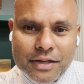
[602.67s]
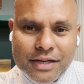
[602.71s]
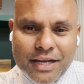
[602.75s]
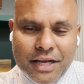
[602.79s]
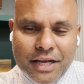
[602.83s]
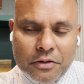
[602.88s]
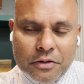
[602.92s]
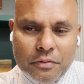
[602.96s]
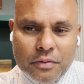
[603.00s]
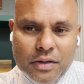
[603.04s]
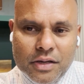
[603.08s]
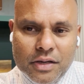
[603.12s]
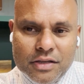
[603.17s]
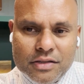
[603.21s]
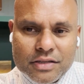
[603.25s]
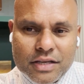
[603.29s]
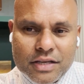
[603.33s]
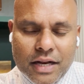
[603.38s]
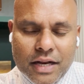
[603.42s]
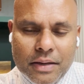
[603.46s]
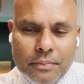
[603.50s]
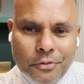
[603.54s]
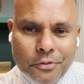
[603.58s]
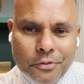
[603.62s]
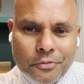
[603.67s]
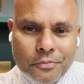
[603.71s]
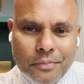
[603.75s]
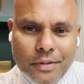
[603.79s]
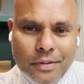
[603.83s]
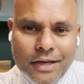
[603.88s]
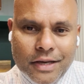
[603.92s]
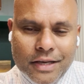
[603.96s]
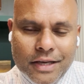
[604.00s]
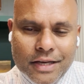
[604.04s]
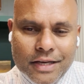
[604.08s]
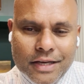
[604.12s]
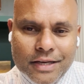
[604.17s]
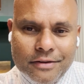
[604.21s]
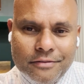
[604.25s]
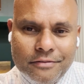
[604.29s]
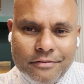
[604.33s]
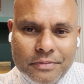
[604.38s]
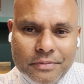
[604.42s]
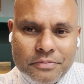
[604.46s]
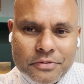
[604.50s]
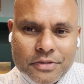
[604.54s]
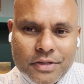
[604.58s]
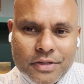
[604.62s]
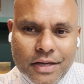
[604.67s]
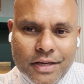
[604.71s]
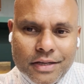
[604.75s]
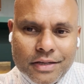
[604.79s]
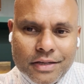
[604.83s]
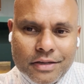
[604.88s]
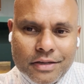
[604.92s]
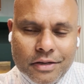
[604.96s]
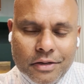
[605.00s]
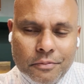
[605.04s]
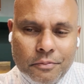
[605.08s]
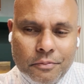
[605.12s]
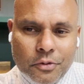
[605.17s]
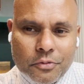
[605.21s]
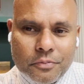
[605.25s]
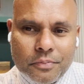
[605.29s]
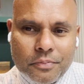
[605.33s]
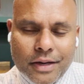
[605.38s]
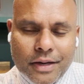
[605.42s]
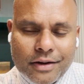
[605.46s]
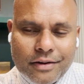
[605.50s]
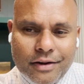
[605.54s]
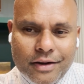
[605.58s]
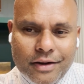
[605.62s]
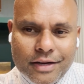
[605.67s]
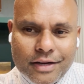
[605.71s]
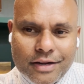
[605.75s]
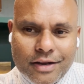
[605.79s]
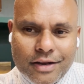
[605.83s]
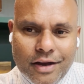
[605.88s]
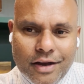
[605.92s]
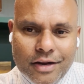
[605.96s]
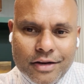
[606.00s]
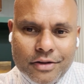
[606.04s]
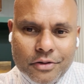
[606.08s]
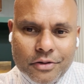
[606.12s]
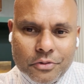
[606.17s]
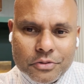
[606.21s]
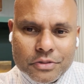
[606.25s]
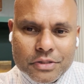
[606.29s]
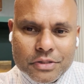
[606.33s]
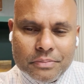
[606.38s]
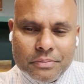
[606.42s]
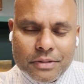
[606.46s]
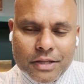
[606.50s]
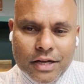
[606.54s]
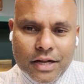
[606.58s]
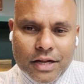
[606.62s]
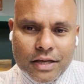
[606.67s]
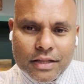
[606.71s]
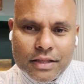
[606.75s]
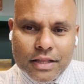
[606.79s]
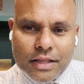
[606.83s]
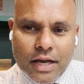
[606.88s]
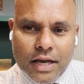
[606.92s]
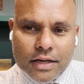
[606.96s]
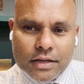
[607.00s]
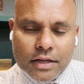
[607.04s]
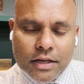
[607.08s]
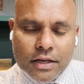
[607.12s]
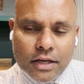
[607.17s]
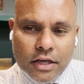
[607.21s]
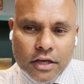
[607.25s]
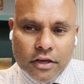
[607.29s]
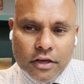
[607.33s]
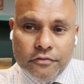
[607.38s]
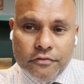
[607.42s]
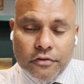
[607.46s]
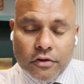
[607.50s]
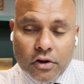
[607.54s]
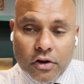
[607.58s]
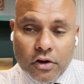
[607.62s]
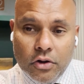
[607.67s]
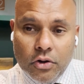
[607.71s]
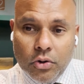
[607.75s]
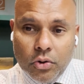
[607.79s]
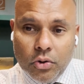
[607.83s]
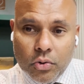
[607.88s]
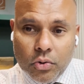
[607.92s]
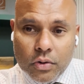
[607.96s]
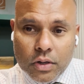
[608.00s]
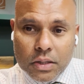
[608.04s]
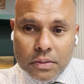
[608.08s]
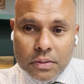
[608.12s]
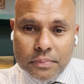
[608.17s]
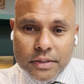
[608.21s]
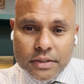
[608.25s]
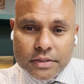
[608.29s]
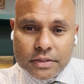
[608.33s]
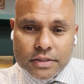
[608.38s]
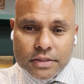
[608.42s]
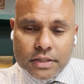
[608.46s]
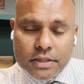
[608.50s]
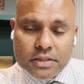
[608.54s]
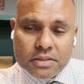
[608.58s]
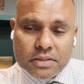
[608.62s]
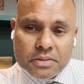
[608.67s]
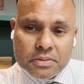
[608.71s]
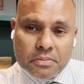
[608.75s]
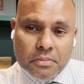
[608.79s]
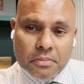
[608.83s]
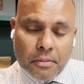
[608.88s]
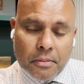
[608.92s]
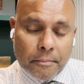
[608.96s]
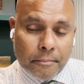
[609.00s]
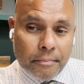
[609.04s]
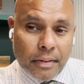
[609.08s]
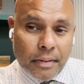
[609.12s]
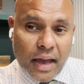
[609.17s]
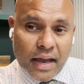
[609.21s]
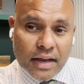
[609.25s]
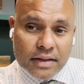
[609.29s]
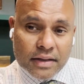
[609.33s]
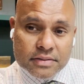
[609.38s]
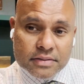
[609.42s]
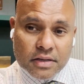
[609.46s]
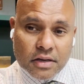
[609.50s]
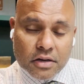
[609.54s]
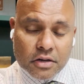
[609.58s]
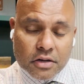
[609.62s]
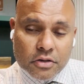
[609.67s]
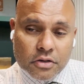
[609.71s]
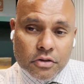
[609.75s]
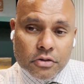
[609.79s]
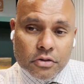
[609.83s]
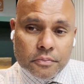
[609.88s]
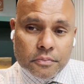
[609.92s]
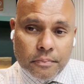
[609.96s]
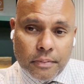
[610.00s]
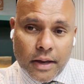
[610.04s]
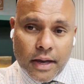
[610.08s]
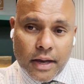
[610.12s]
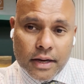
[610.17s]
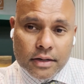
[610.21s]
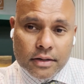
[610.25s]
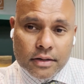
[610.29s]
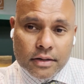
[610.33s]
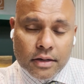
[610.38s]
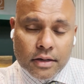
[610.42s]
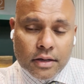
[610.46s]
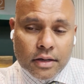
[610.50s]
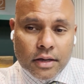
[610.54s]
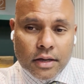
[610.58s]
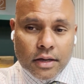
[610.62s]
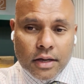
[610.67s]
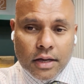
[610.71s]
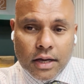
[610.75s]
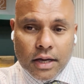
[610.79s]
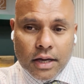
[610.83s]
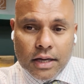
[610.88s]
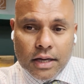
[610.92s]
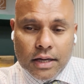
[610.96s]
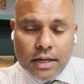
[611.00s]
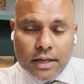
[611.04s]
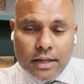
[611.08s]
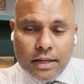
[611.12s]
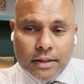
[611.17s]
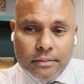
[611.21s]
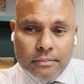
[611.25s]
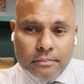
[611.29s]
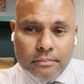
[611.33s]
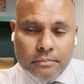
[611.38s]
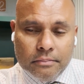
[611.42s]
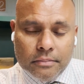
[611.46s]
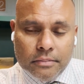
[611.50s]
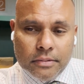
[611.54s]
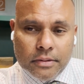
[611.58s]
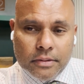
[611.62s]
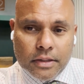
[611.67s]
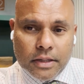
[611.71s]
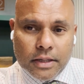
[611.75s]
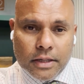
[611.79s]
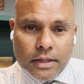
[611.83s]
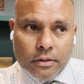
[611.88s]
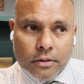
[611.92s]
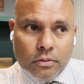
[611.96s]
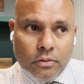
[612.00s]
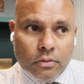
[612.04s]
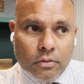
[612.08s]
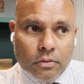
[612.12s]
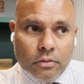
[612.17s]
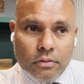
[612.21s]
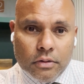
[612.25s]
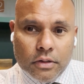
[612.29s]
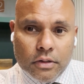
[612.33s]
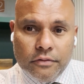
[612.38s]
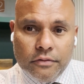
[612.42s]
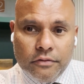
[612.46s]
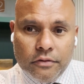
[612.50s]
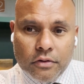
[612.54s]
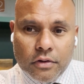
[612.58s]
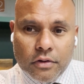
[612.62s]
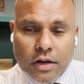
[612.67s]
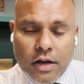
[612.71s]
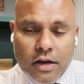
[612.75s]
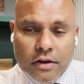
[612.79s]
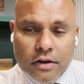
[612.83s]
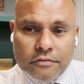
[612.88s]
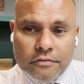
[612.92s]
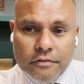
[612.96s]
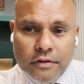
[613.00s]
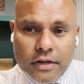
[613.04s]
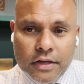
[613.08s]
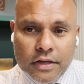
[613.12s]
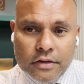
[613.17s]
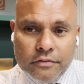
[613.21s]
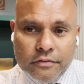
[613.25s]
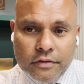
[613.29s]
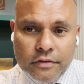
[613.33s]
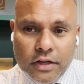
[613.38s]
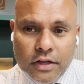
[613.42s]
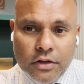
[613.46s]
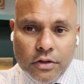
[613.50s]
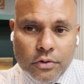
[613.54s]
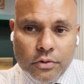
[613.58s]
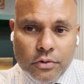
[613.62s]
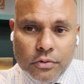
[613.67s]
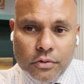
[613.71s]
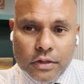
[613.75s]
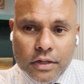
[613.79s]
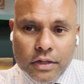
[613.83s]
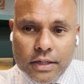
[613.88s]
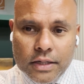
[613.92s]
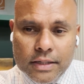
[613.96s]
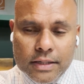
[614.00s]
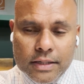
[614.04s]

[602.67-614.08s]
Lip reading: gateway is. Can I put my website, put my credit card or something like that? If you're a local business, banks are a good bet. Or if you can't find a well-known